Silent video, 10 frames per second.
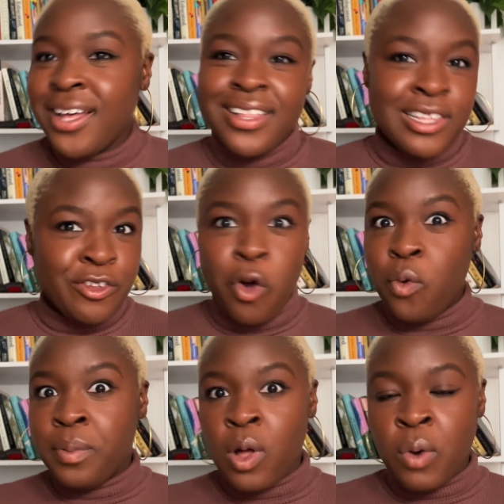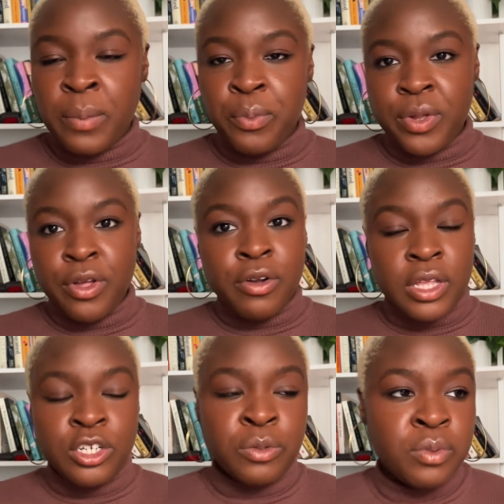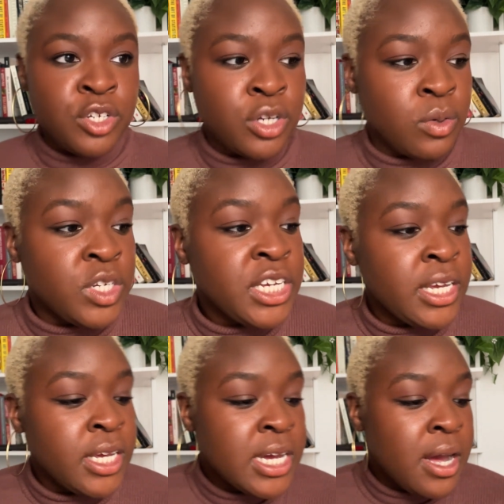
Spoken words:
this whole blow up with her relationship with Shoji.